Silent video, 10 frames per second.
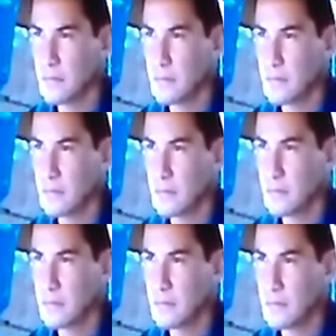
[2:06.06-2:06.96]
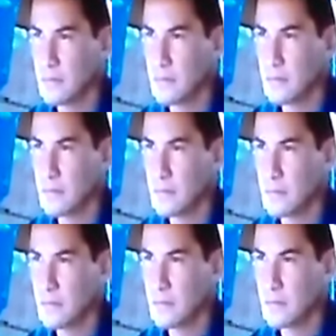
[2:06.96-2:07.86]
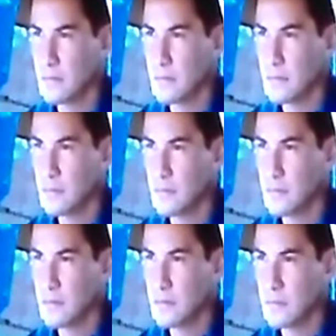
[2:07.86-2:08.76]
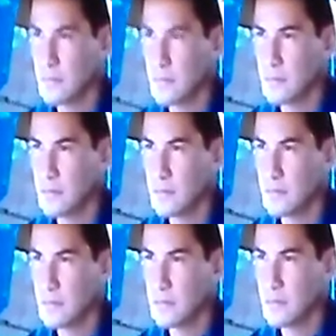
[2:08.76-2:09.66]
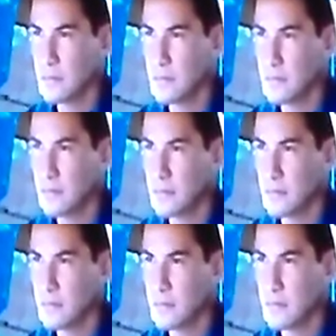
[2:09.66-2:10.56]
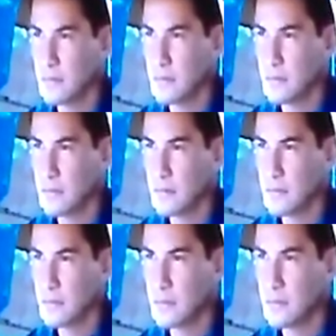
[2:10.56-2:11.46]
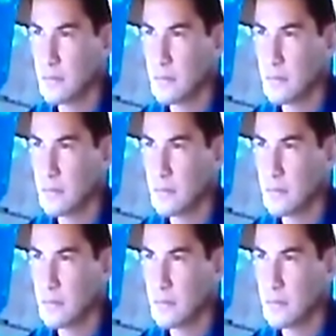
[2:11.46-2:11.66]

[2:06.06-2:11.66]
(silent)